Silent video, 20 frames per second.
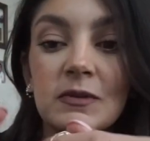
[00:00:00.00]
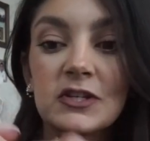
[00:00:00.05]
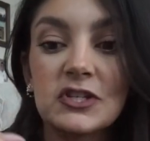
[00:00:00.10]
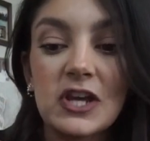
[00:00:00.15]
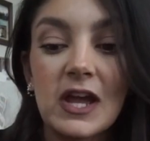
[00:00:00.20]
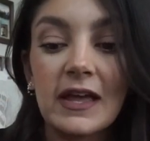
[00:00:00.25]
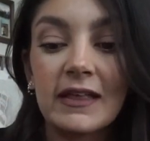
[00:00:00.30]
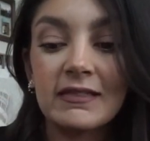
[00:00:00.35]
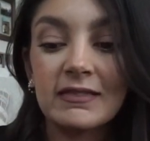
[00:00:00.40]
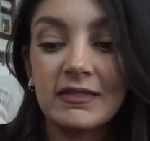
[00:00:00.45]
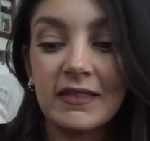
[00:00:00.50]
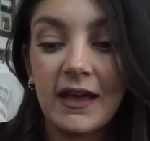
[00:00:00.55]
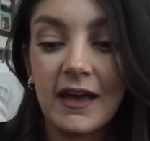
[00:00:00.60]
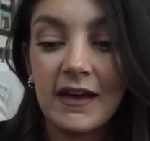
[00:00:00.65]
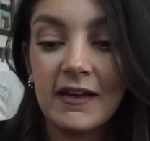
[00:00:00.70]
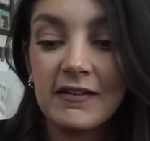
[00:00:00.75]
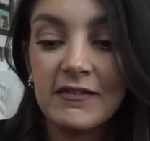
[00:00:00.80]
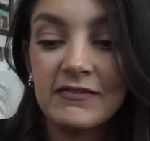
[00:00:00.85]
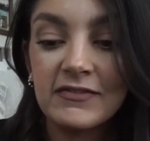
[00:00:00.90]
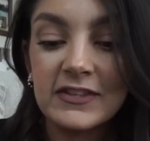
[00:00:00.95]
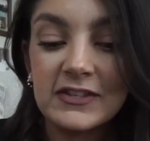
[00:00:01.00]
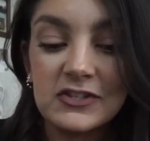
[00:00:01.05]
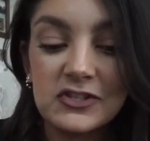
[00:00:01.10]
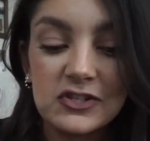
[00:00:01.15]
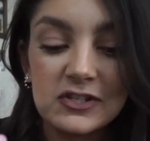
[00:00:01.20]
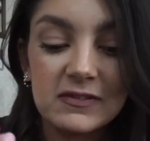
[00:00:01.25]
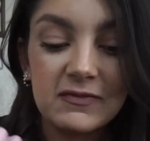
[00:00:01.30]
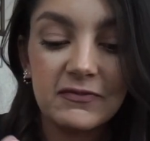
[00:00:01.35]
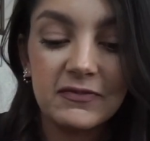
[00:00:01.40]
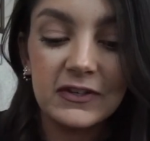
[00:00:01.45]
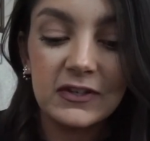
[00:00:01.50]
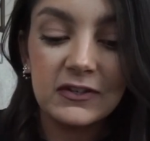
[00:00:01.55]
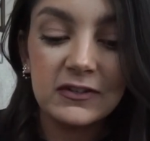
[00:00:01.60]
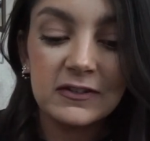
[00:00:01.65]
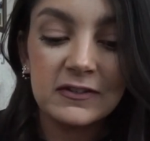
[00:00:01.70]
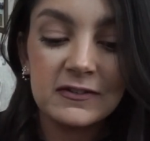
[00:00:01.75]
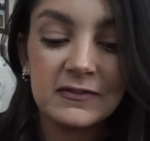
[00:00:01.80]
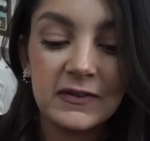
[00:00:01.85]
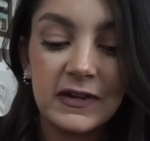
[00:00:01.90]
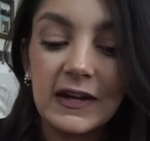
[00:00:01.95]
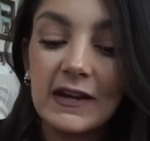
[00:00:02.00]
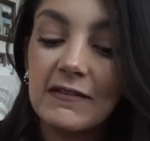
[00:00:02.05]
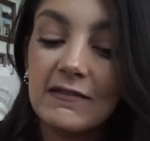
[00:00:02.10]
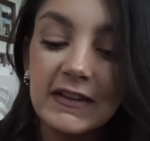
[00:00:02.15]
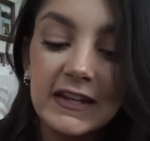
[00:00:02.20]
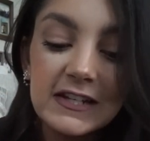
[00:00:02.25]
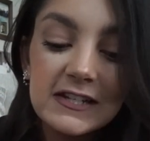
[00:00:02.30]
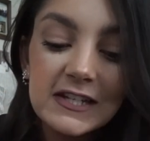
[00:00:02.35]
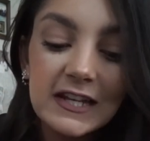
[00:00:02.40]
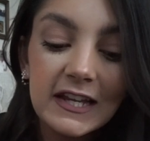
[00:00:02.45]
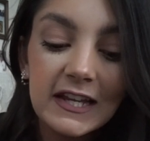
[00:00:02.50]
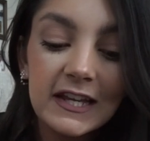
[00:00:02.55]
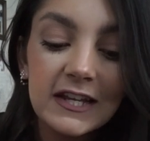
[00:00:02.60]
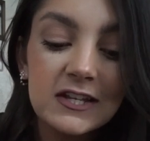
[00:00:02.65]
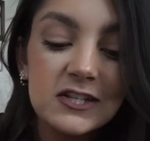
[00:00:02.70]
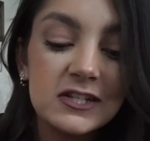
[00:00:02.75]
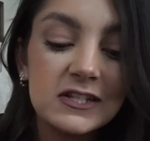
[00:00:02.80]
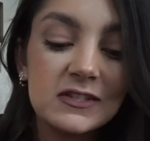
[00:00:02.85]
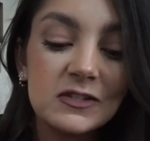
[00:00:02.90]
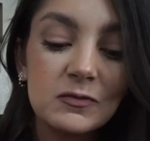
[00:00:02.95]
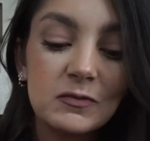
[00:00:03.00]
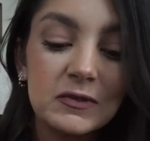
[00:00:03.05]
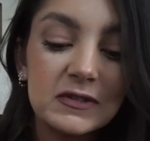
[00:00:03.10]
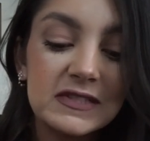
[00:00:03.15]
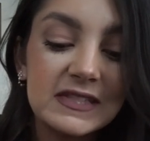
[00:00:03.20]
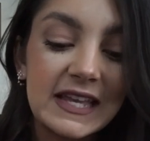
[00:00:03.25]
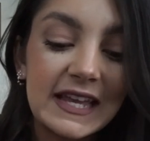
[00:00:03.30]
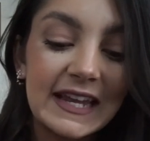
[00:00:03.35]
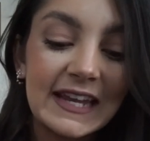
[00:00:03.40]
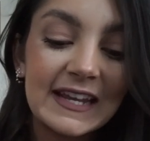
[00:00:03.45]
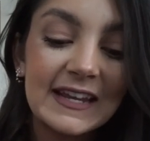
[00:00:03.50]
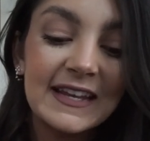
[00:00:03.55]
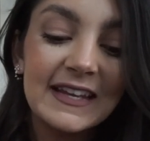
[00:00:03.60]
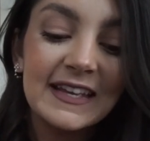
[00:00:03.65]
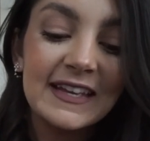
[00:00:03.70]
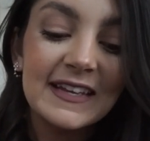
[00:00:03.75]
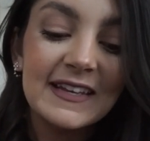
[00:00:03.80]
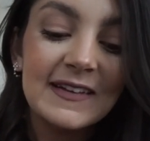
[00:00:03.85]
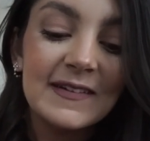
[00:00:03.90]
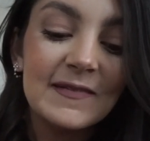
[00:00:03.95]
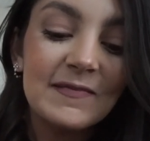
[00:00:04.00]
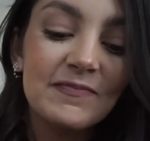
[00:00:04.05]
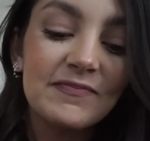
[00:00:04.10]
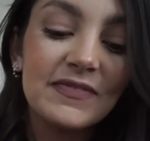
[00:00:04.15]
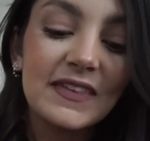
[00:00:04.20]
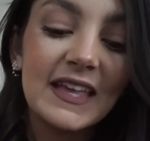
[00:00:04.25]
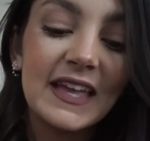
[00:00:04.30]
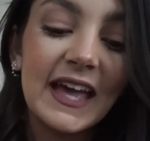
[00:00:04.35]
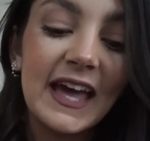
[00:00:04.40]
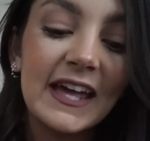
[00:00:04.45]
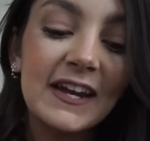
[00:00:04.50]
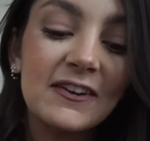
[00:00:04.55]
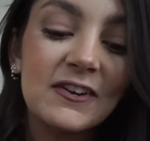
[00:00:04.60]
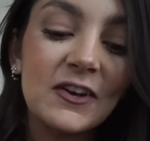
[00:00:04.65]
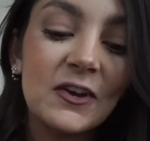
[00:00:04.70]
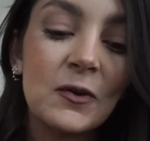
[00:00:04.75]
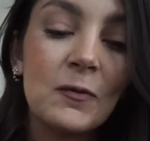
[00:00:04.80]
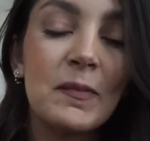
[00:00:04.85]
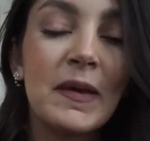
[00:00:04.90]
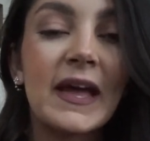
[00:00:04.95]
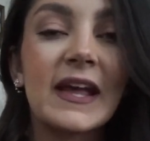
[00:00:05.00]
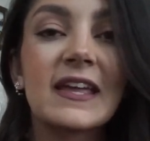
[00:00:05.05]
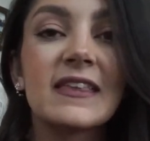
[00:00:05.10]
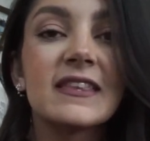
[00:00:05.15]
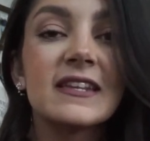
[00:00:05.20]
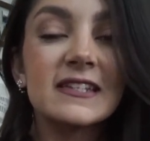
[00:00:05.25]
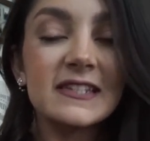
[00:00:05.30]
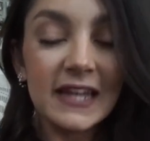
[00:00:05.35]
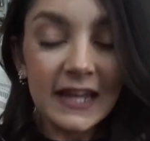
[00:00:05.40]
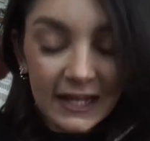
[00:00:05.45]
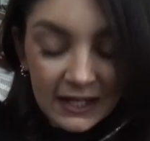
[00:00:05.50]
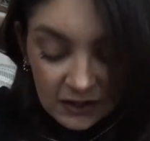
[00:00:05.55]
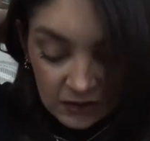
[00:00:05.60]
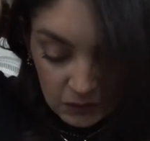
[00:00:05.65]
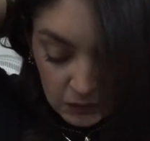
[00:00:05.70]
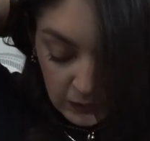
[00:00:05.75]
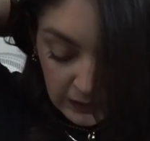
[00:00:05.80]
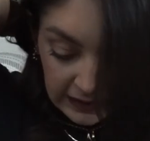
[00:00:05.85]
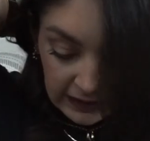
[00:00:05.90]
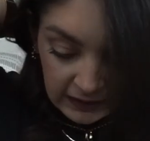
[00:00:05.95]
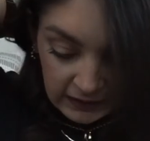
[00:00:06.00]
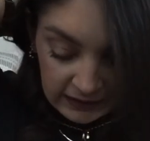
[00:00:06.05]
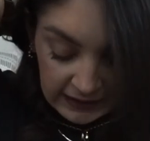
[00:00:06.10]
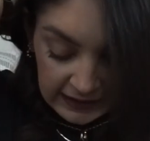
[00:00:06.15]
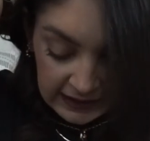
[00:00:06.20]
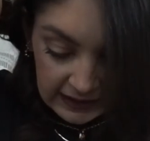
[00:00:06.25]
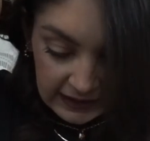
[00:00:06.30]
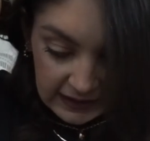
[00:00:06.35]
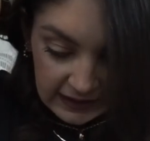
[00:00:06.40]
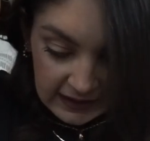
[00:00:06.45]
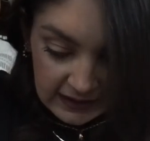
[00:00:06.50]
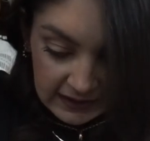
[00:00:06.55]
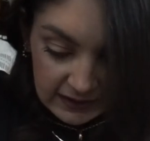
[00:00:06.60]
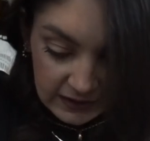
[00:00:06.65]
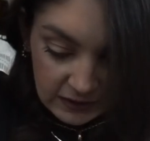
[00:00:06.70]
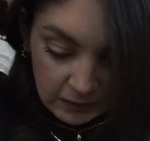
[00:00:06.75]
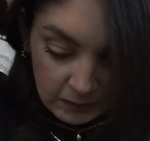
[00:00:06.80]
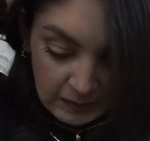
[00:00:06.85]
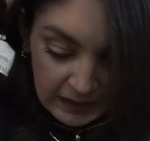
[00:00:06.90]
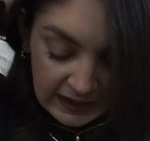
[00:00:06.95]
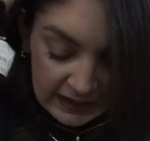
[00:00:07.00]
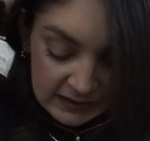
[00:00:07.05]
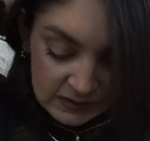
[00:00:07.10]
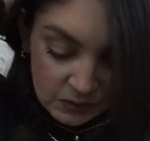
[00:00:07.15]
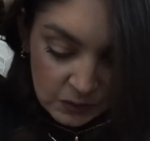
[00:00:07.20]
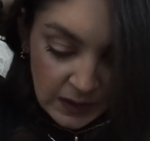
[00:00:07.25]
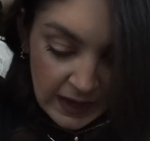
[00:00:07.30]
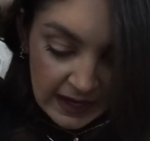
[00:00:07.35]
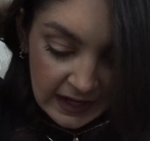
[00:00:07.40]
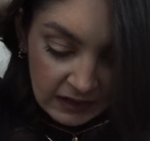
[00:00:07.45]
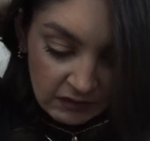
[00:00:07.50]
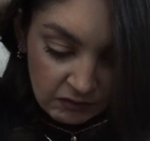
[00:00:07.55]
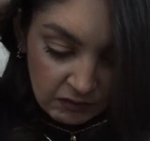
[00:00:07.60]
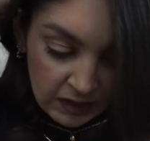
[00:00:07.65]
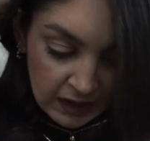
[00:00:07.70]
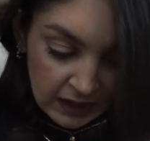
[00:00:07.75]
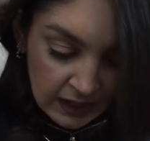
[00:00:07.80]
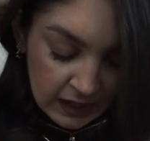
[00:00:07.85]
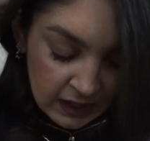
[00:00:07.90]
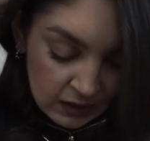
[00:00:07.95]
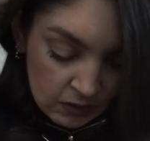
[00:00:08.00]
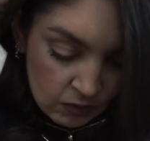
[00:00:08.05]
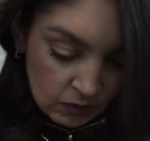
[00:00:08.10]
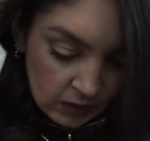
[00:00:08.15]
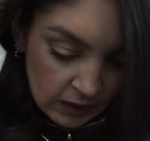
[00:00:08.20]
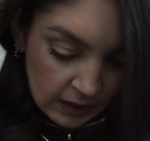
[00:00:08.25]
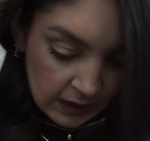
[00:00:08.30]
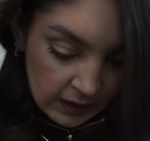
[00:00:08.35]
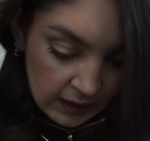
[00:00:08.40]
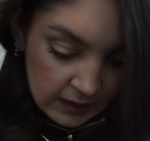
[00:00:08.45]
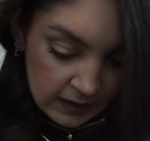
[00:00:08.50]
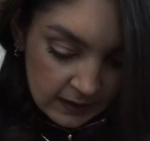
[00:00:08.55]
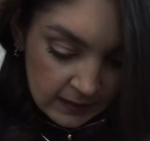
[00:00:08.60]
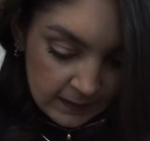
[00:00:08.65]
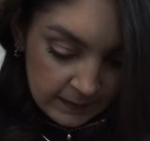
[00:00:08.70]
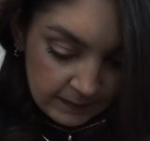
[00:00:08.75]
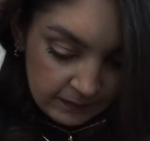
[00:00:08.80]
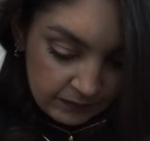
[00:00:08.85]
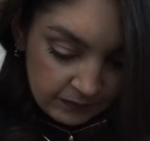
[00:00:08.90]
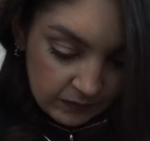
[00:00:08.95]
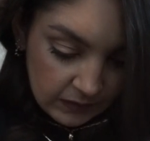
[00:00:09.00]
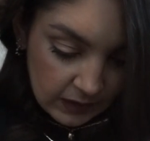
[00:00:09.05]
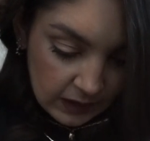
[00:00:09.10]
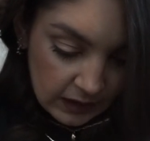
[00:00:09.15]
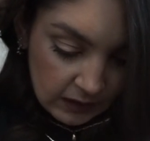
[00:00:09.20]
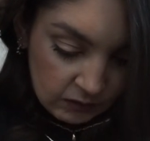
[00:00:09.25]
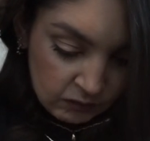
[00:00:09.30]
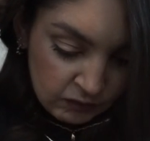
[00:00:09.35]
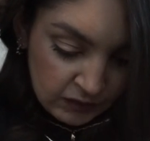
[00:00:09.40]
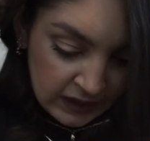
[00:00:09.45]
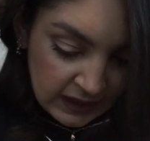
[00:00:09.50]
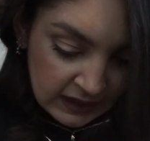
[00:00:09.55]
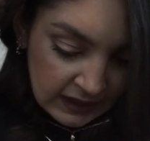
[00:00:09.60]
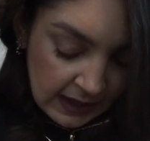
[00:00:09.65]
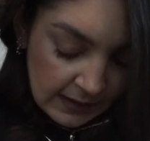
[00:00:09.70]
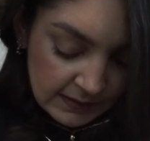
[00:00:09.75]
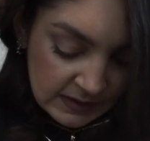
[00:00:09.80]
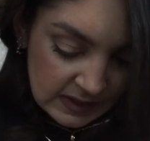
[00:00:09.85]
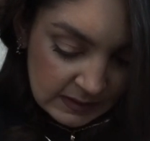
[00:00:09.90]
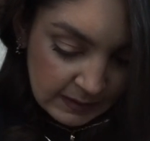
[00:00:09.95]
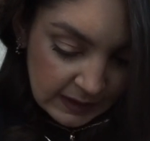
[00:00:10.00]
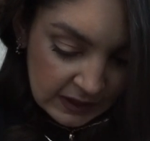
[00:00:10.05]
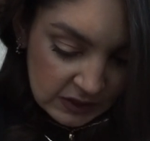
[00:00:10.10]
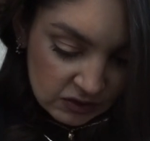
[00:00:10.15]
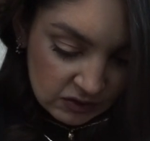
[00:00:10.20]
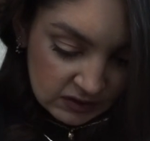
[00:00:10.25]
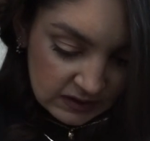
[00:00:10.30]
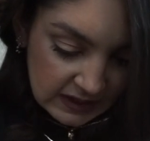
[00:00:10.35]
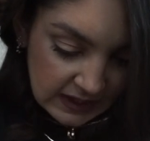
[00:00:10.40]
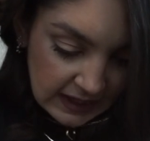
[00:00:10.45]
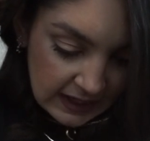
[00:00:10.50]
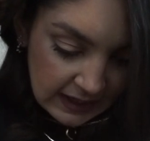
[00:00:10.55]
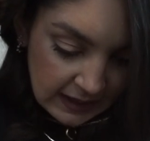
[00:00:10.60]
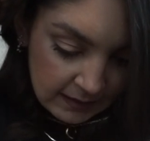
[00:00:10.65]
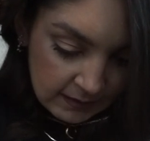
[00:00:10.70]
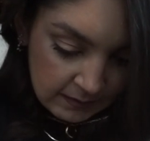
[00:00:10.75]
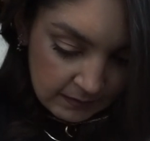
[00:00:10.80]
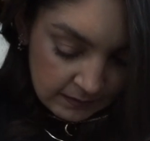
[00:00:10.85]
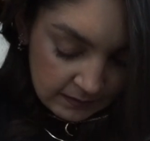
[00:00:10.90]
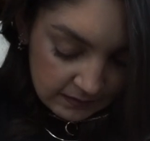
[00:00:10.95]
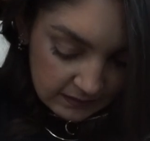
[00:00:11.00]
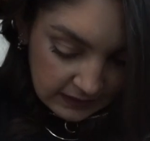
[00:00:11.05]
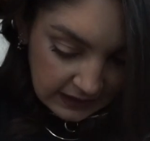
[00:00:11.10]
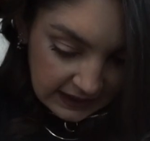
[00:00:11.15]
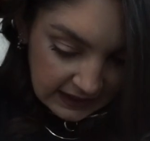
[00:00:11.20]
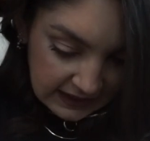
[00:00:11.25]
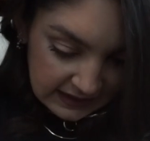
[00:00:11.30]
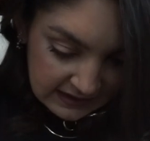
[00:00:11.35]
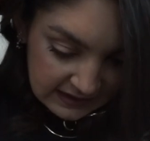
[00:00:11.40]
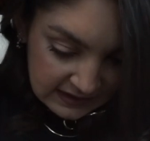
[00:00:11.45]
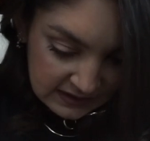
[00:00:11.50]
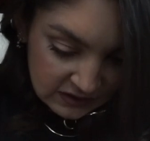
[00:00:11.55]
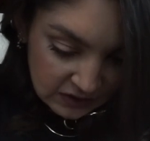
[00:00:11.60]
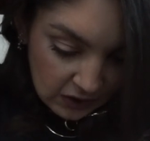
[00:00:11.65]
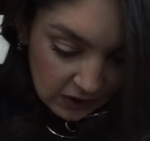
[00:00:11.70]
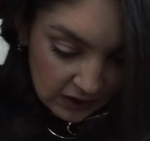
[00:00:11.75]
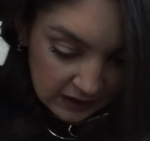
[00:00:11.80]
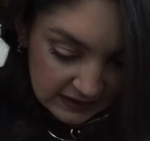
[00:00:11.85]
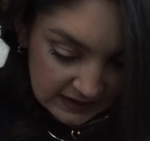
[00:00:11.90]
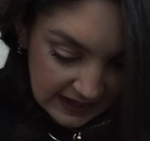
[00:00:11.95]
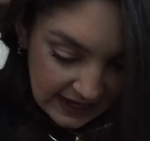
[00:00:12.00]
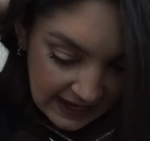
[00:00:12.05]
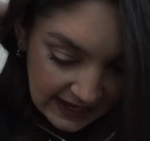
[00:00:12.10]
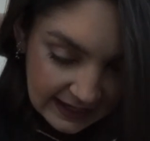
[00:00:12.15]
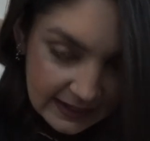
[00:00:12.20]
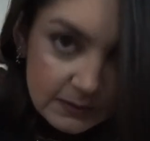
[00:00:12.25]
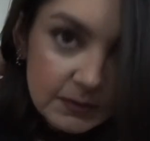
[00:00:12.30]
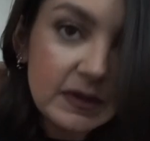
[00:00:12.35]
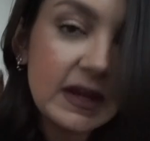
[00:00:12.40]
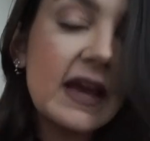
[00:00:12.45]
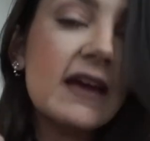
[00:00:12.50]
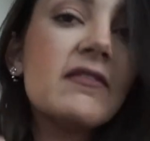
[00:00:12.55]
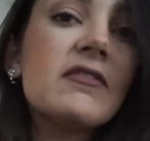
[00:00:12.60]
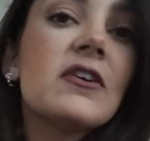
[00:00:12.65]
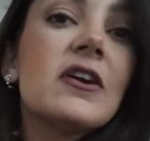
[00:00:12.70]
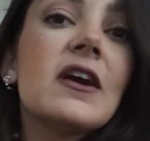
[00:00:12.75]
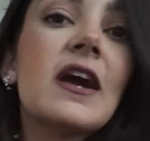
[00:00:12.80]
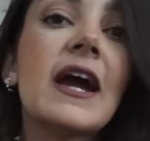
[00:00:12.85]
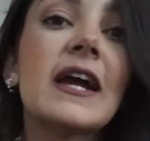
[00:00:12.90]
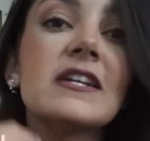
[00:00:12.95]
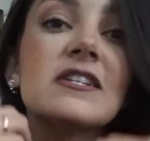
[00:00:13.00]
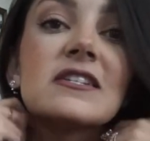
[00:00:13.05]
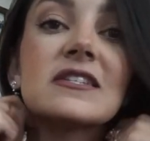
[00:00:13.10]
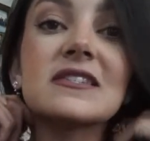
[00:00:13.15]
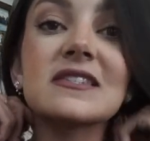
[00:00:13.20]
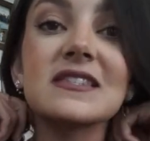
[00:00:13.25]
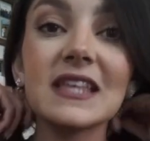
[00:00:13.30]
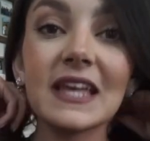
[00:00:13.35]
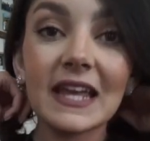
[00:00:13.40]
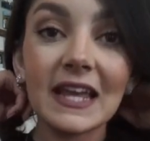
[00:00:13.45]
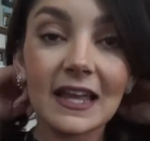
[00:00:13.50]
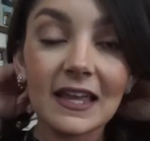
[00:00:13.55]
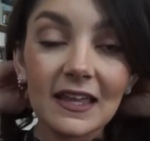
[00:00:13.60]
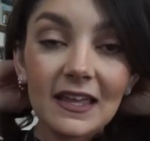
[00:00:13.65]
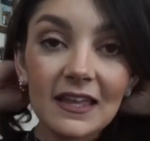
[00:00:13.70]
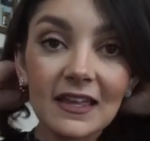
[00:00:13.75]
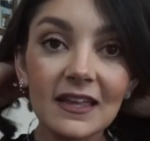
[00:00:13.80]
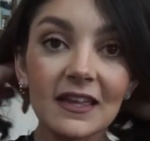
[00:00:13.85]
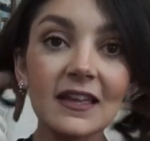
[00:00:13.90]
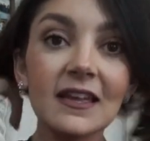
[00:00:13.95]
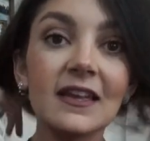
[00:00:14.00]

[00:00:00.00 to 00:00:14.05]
which I love. This just feels very vintage. It's almost like, I don't know, back in the day you'd wear like your man's wedding ring or a ring that was special to him, like his dog tags, whatever. I just think